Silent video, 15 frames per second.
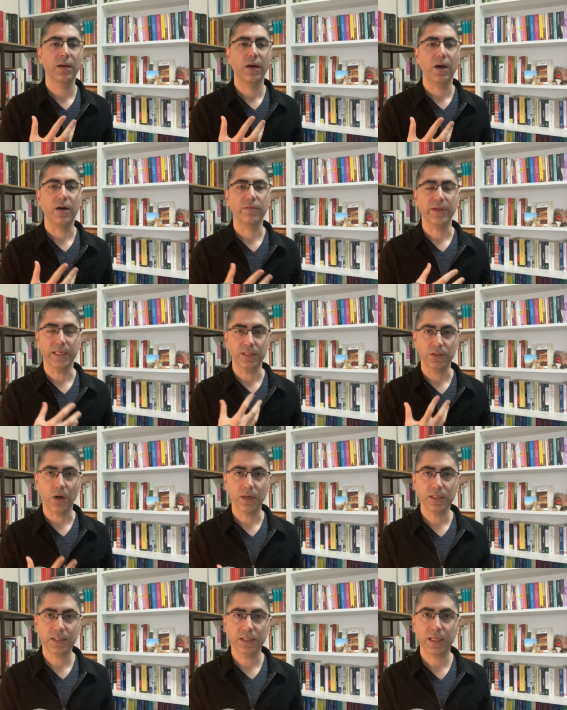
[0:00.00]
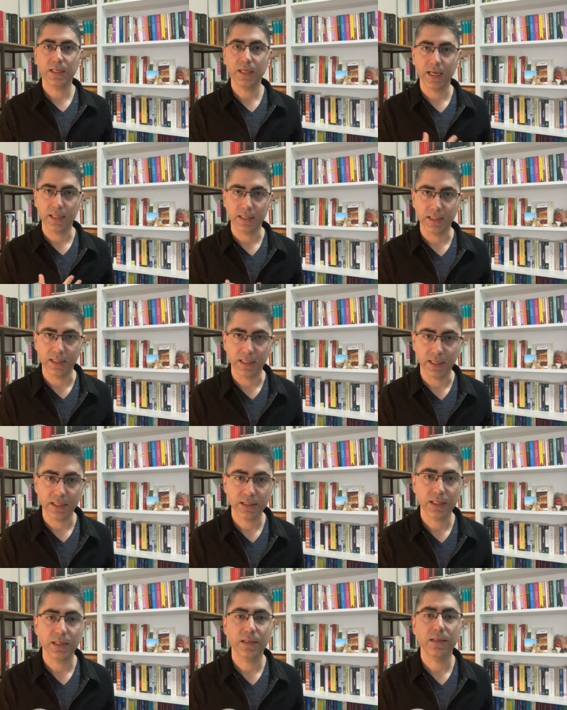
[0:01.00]
of exhaustion,
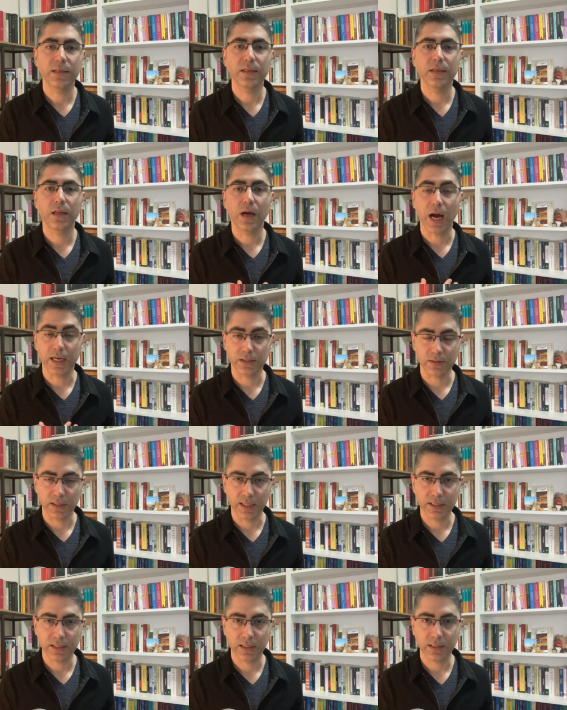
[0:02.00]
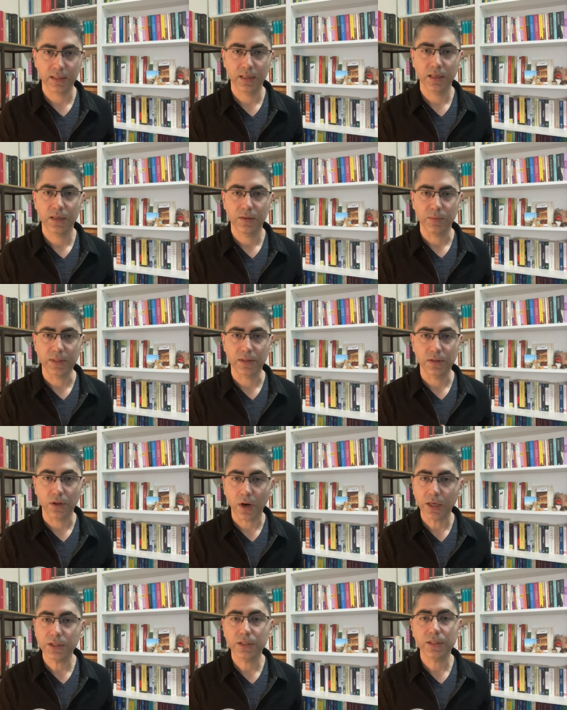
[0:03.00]
alienation, isolation, with
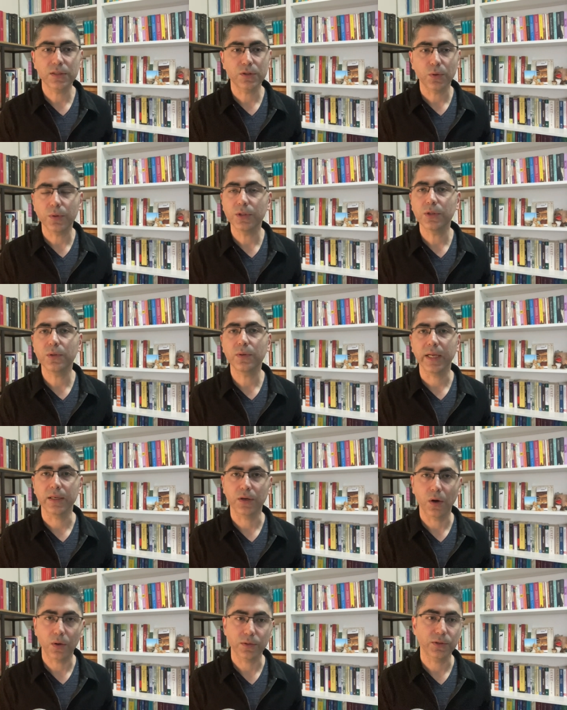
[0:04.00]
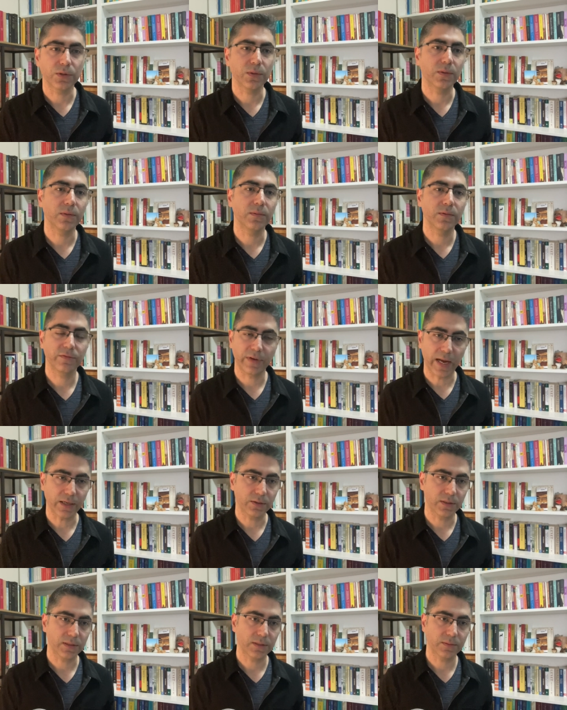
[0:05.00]
larger social and cultural
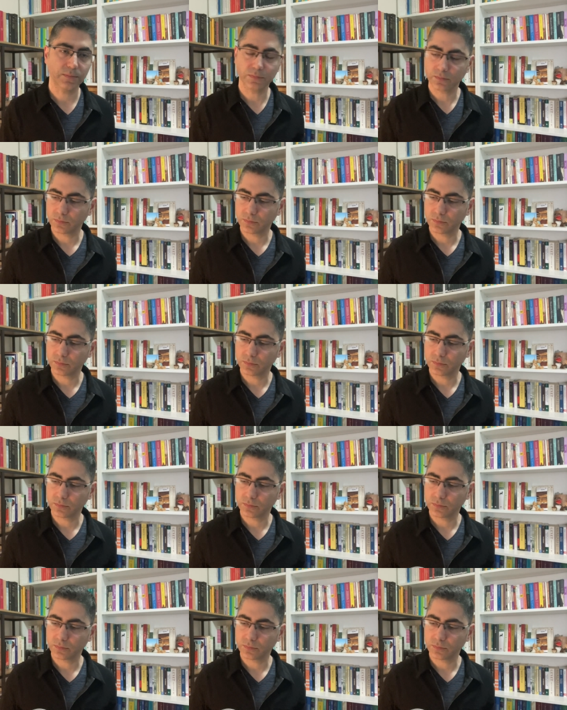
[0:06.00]
factors.